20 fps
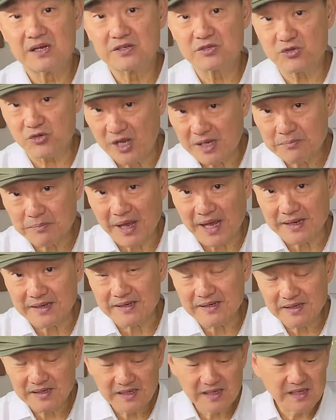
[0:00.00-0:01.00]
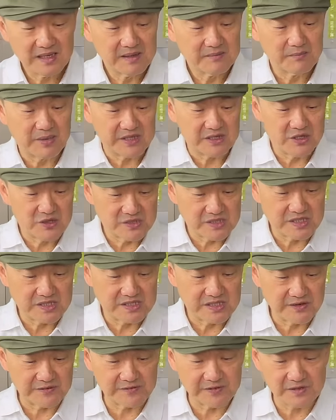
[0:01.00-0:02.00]
tread pattern, but
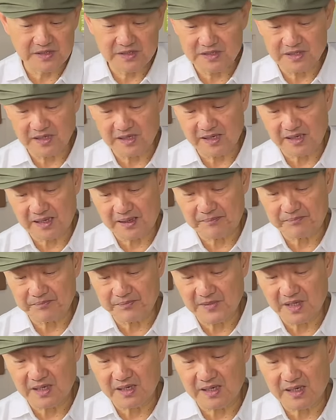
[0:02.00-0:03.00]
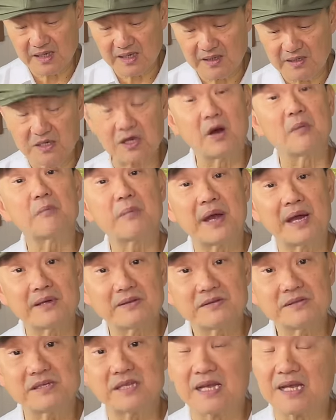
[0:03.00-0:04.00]
using different
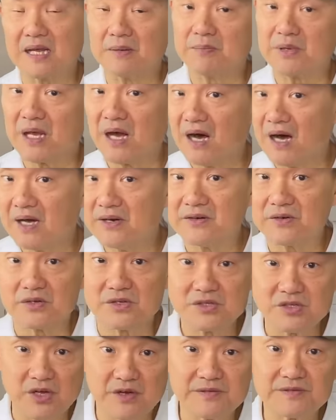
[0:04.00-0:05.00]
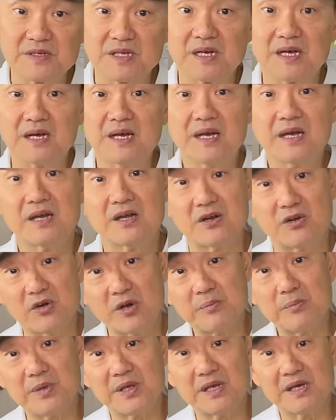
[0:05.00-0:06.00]
compounds. They can be harder or softer,
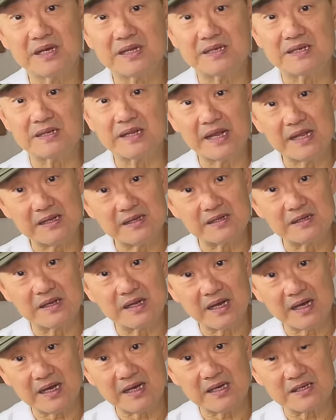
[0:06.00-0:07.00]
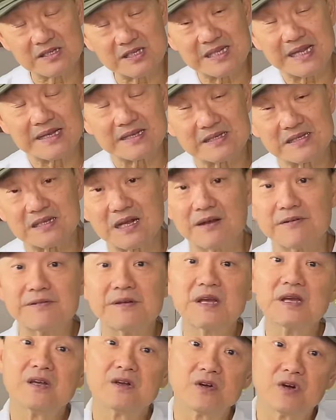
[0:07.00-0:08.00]
grippier in slick stuff,
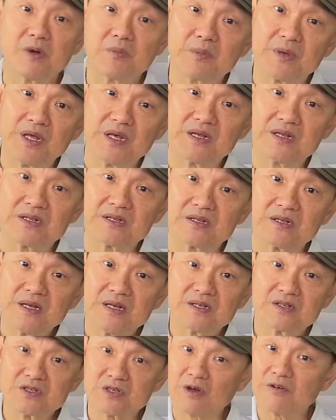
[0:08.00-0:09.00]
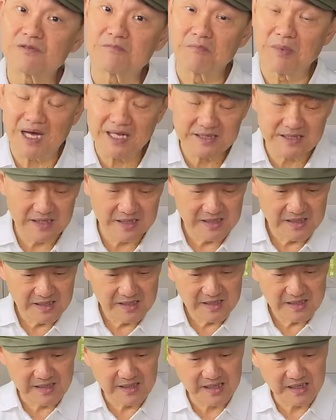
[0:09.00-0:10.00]
grippier in soft mud,
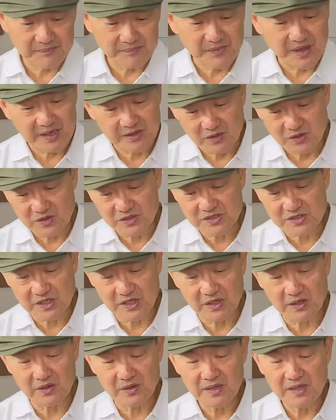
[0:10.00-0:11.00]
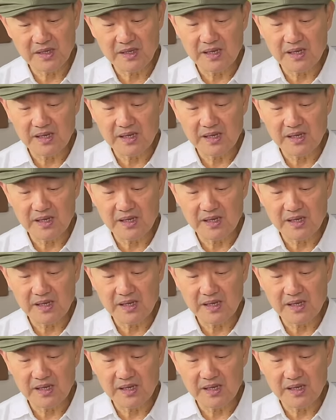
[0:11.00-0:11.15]
and also